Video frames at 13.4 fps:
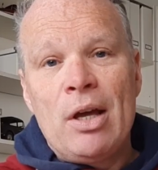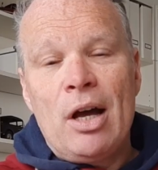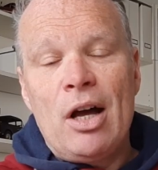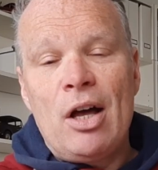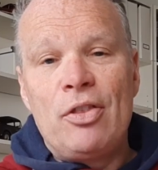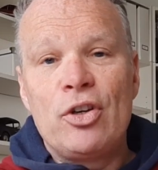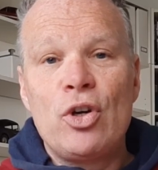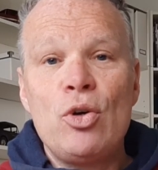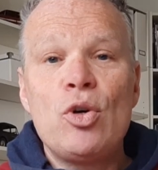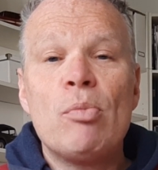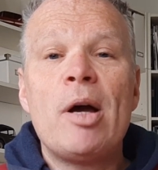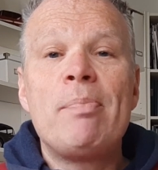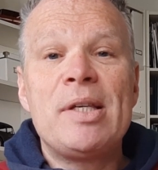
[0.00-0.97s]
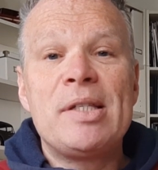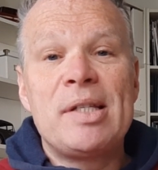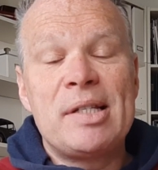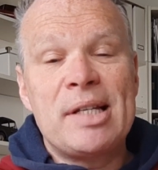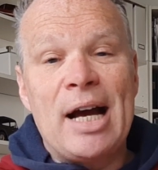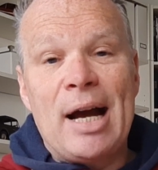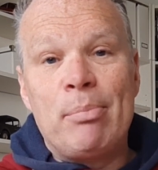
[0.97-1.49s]
Uh, the Google My
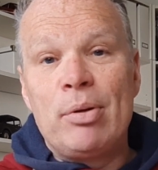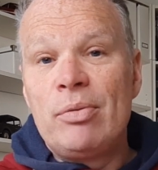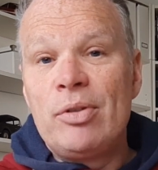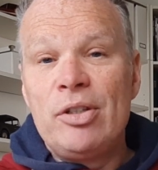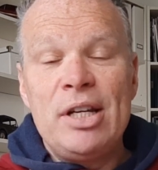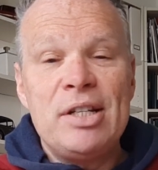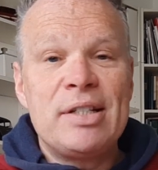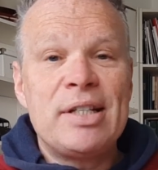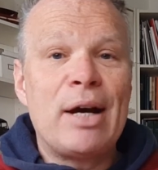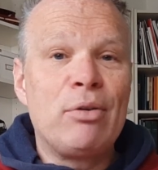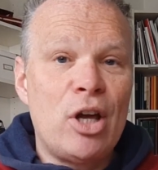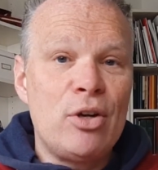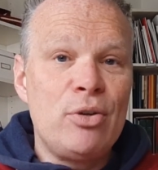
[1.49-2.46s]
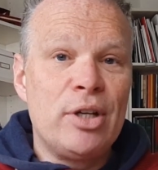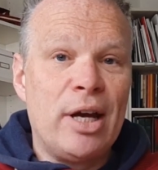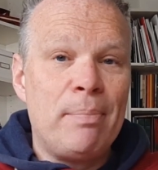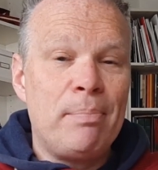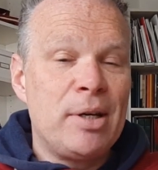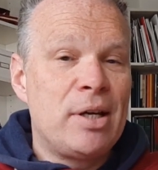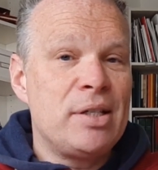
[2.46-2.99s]
Business app you need to download
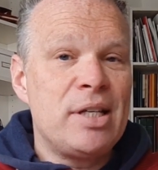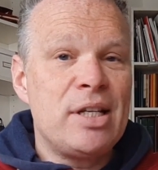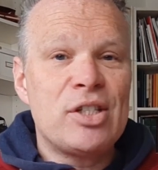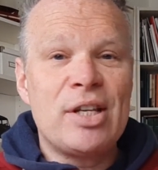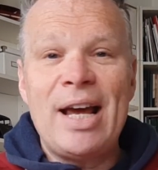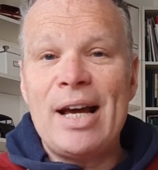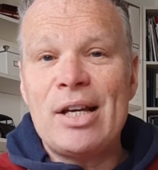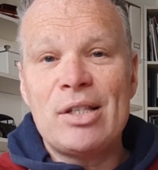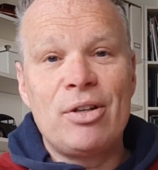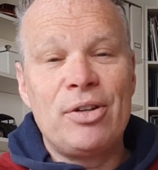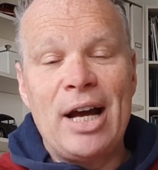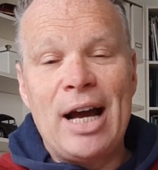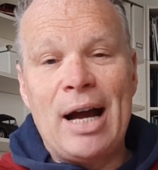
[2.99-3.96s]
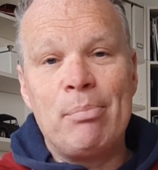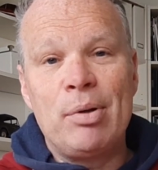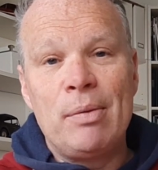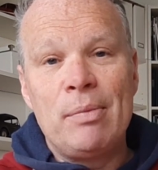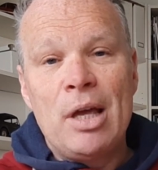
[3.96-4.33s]
it because it's an excellent app.